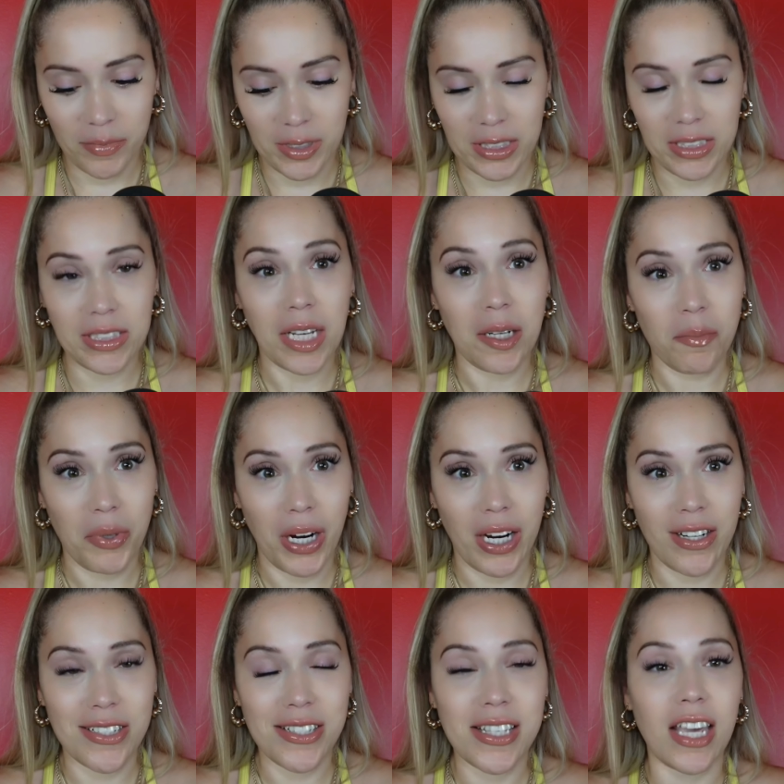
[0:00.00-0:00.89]
send
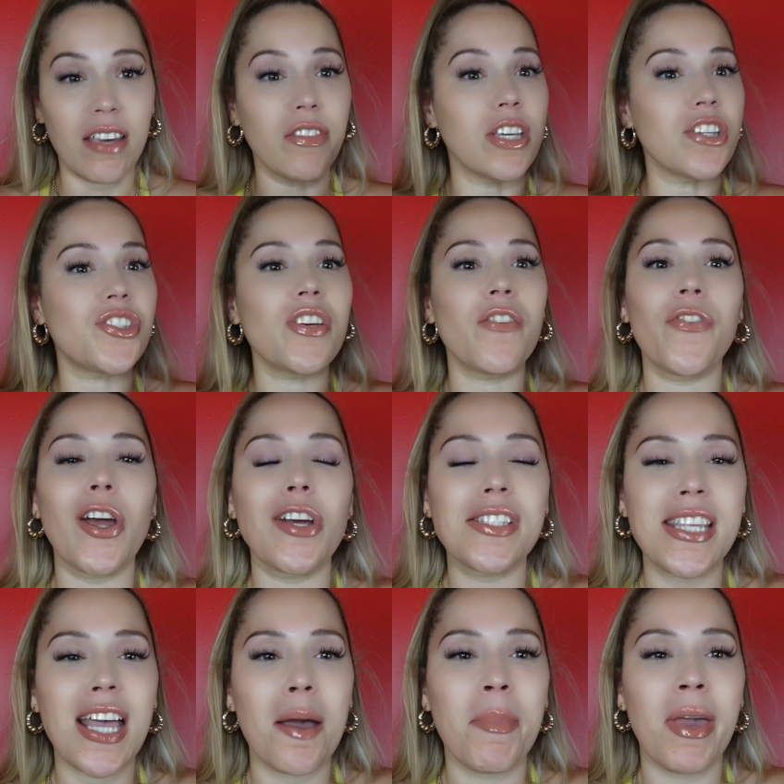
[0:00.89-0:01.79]
prayers. If this is your first
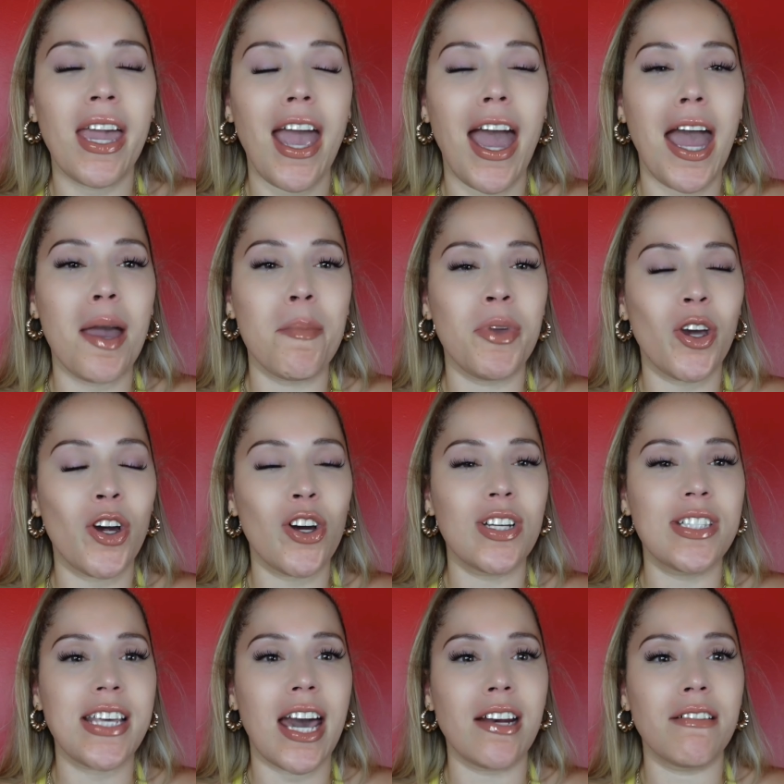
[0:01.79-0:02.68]
time here, I am your girl,
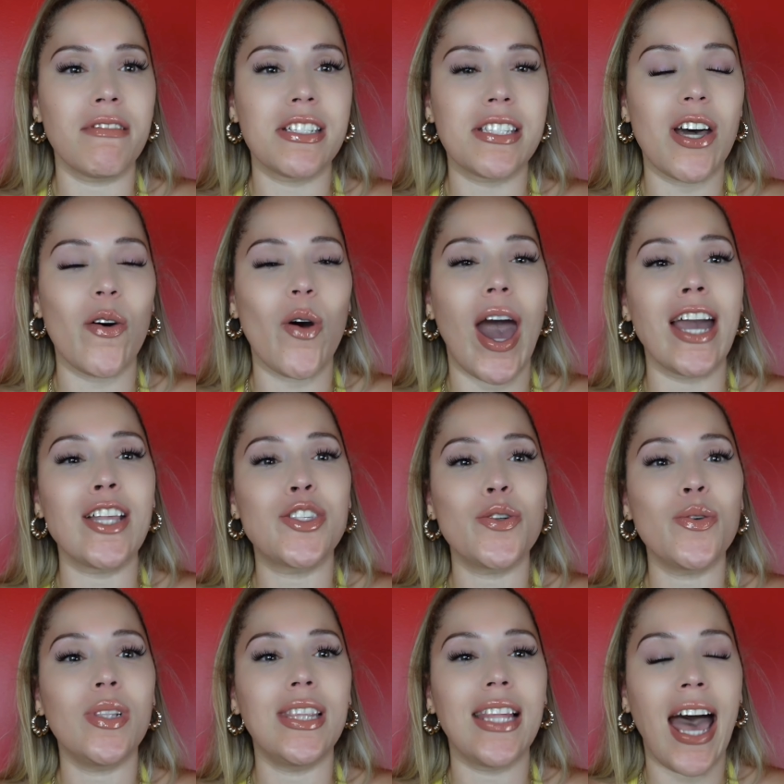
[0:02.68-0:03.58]
Donna Rizzo. I do
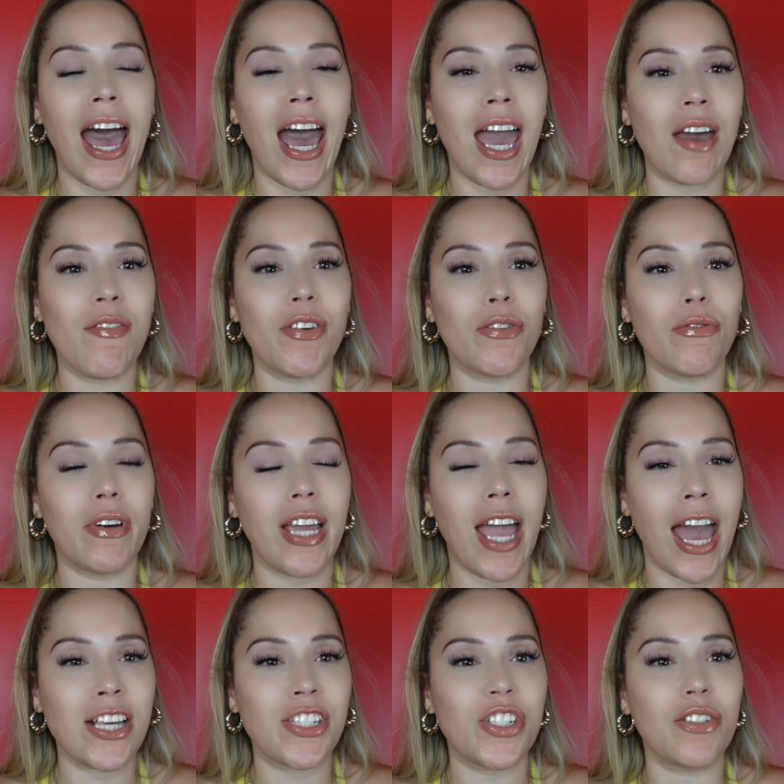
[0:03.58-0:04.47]
live
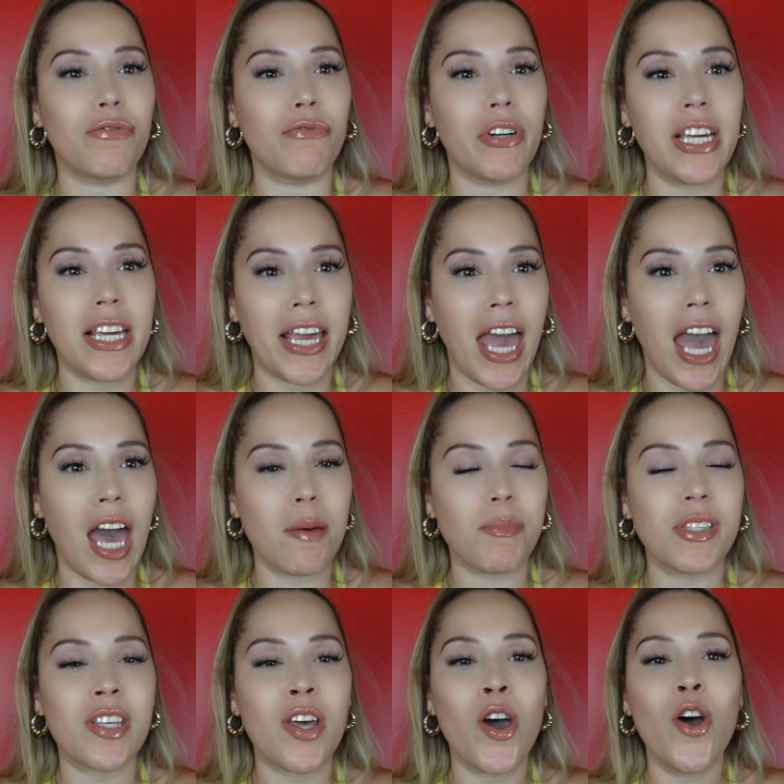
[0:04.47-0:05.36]
reaction
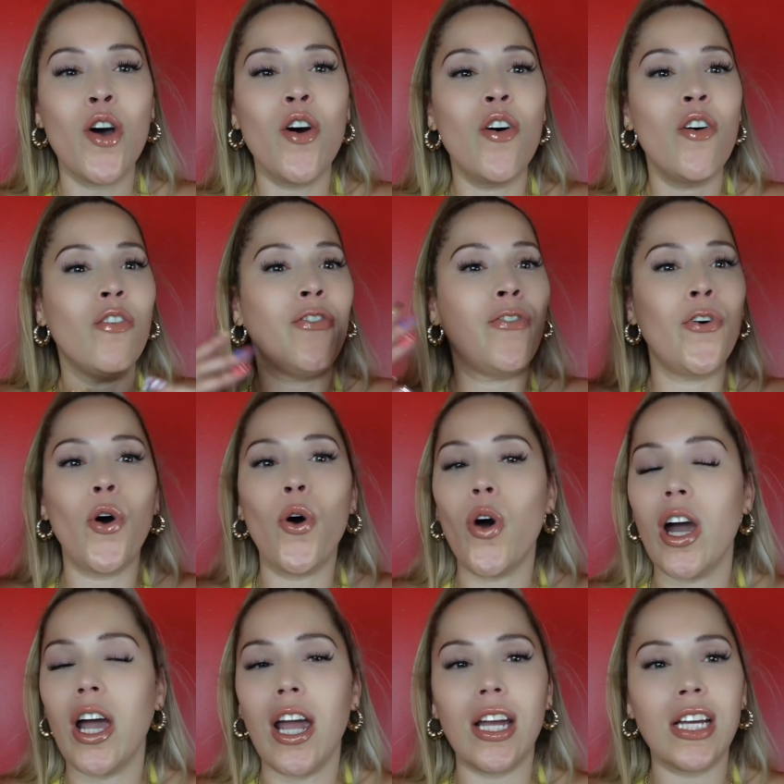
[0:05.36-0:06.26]
recaps
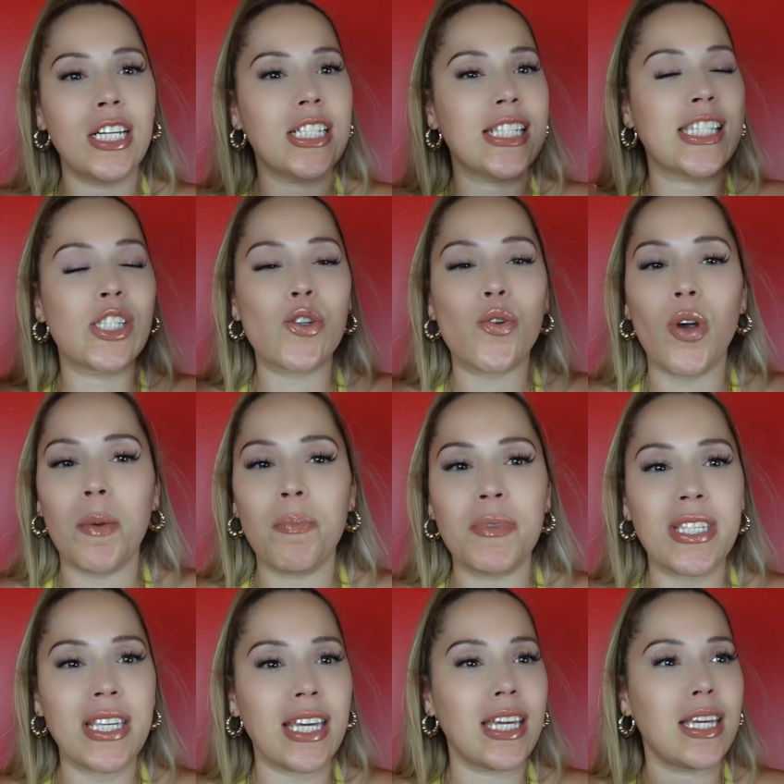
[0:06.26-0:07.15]
for
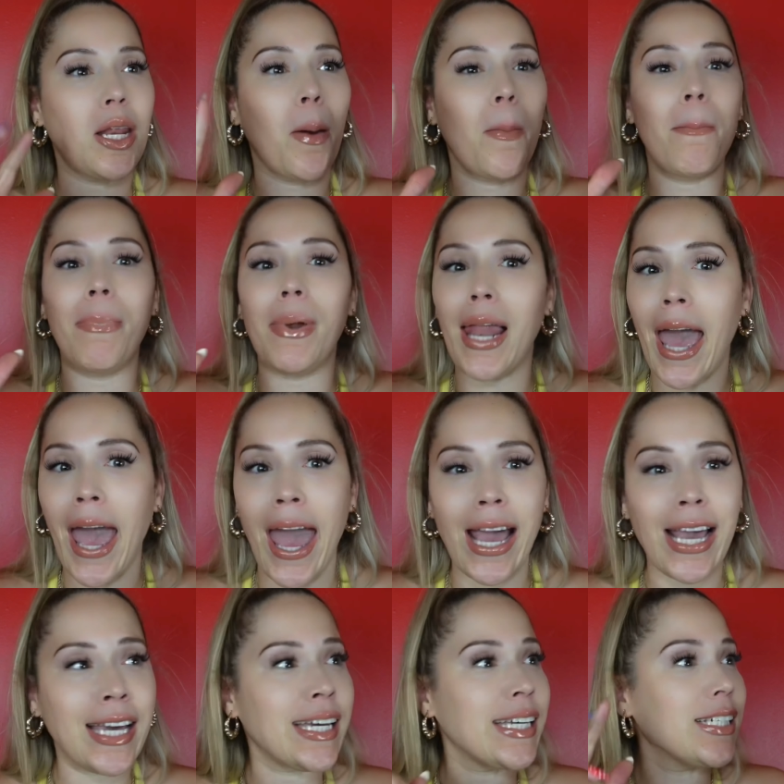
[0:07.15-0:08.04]
scripted
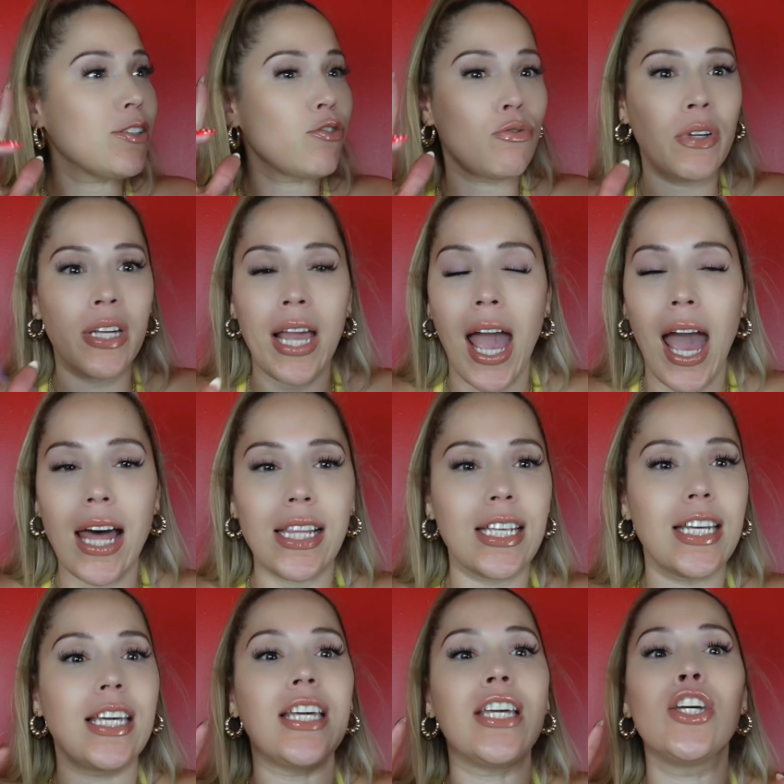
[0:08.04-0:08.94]
black
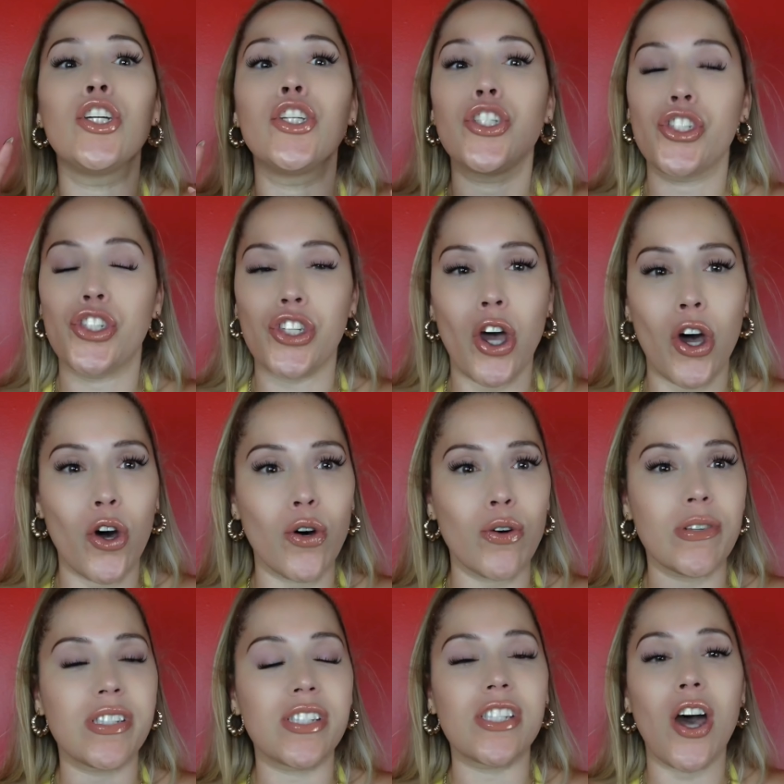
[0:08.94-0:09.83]
reality
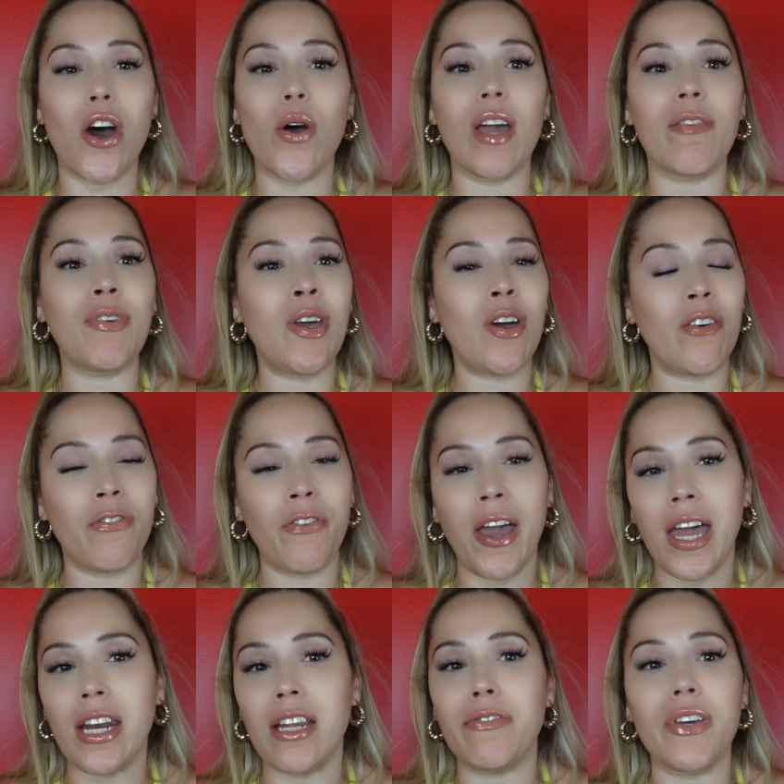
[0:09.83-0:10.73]
shows. So if you're a
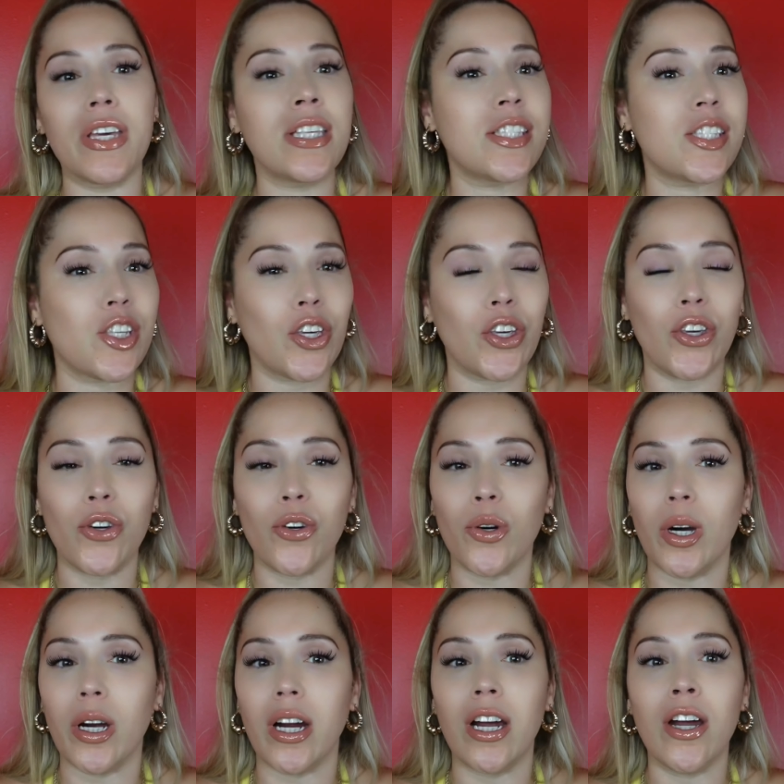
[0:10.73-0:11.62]
fan of
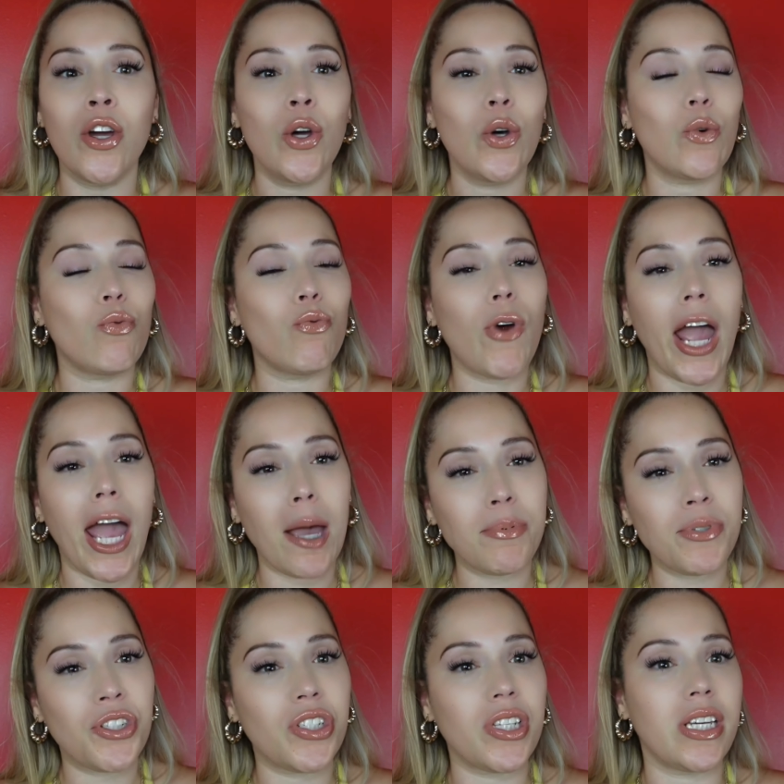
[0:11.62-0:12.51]
Insecure, Rap
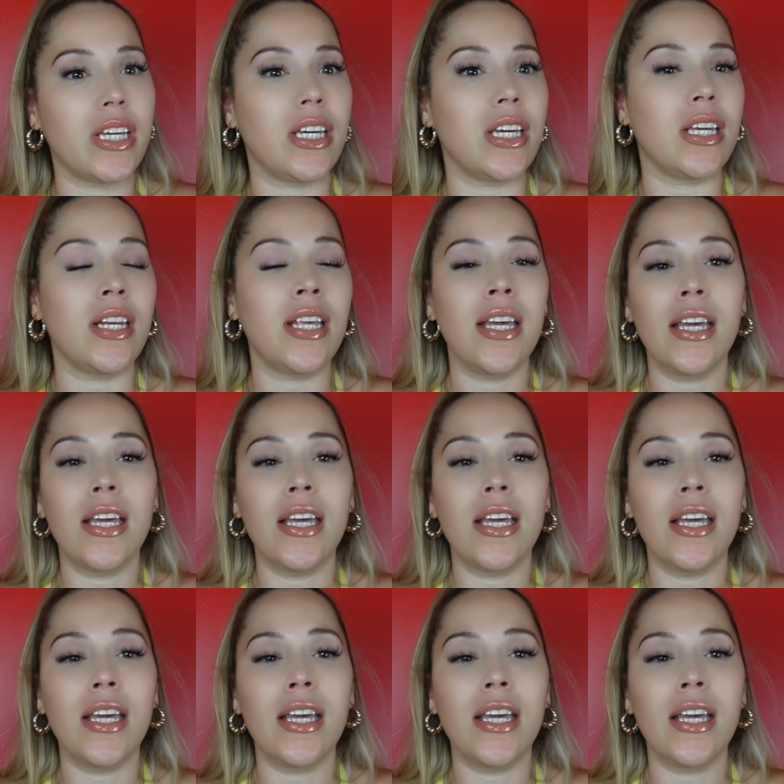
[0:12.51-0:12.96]
Shit,